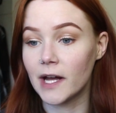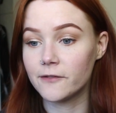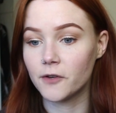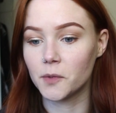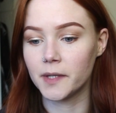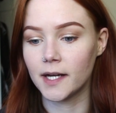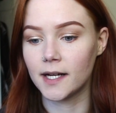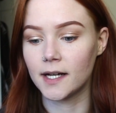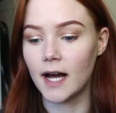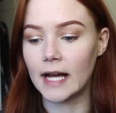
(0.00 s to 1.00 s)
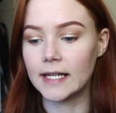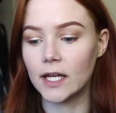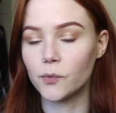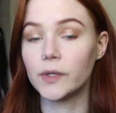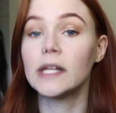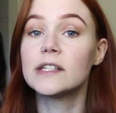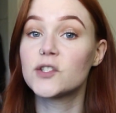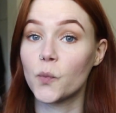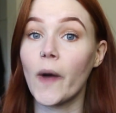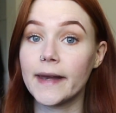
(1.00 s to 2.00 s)
my phobia, I get really
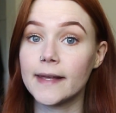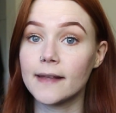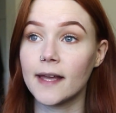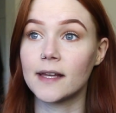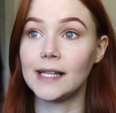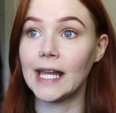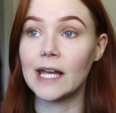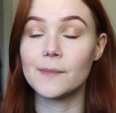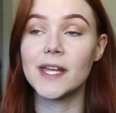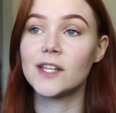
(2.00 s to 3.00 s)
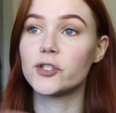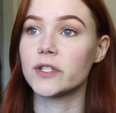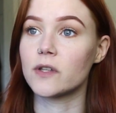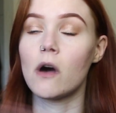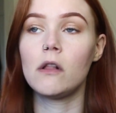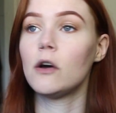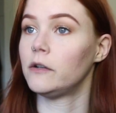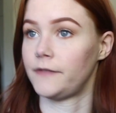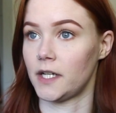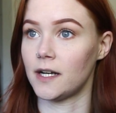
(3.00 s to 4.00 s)
sweaty, like clammy, just all
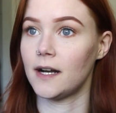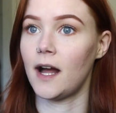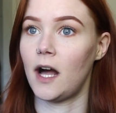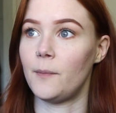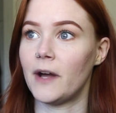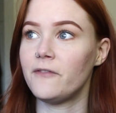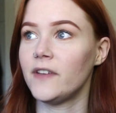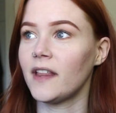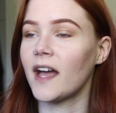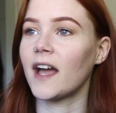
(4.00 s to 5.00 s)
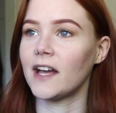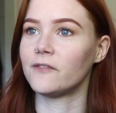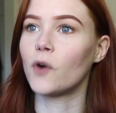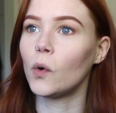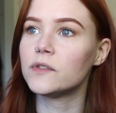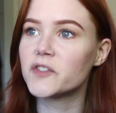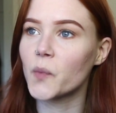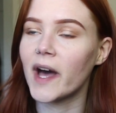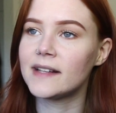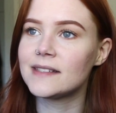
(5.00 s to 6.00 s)
over. I feel like I have cold
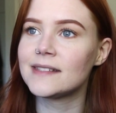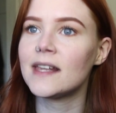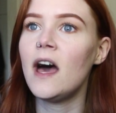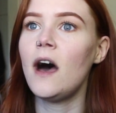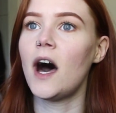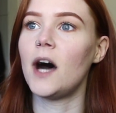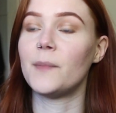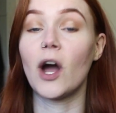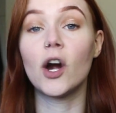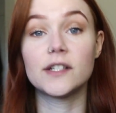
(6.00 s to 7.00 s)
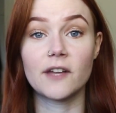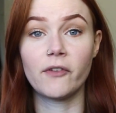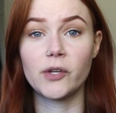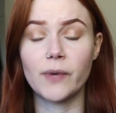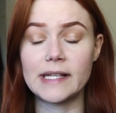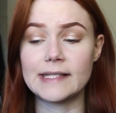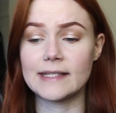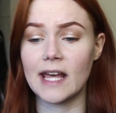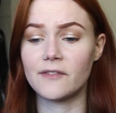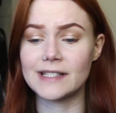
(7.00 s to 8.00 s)
sweats. My heart definitely
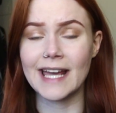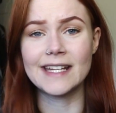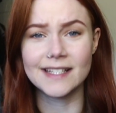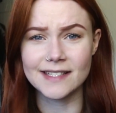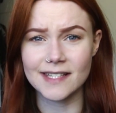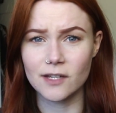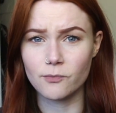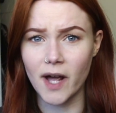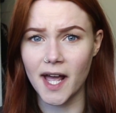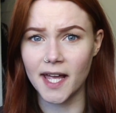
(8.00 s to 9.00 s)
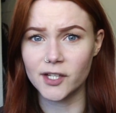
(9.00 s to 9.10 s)
races. I have a tightness in my